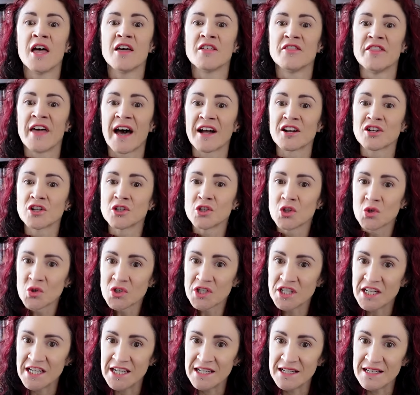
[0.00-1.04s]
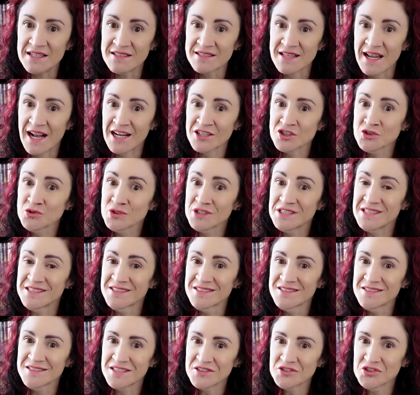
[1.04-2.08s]
that chlorine is actually
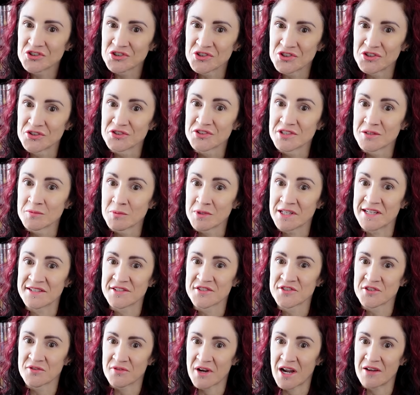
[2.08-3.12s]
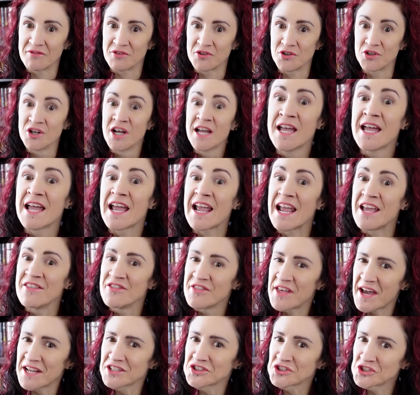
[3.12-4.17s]
essential to plant survival. And
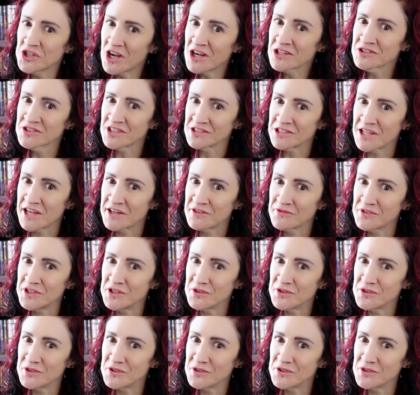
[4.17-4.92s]
that shocked a lot of